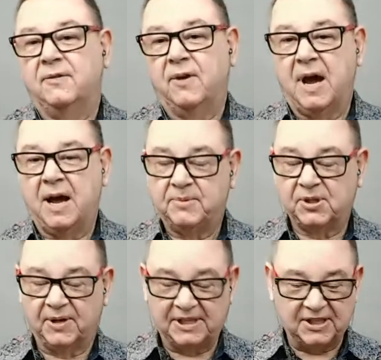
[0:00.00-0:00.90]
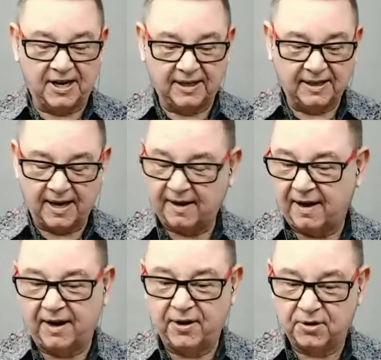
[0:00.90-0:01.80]
I'm so excited.
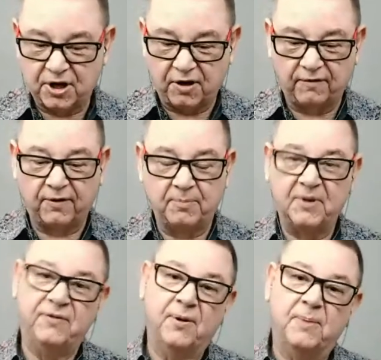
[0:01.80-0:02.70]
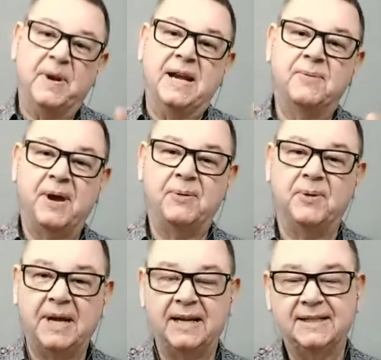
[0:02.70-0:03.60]
I know Cheryl from before, but anyway, we'll
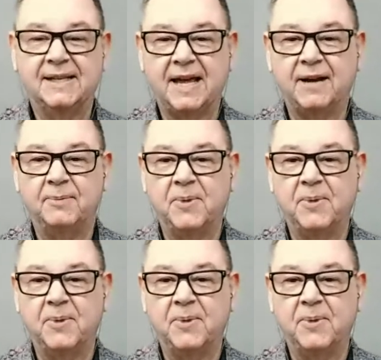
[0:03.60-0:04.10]
get into that in a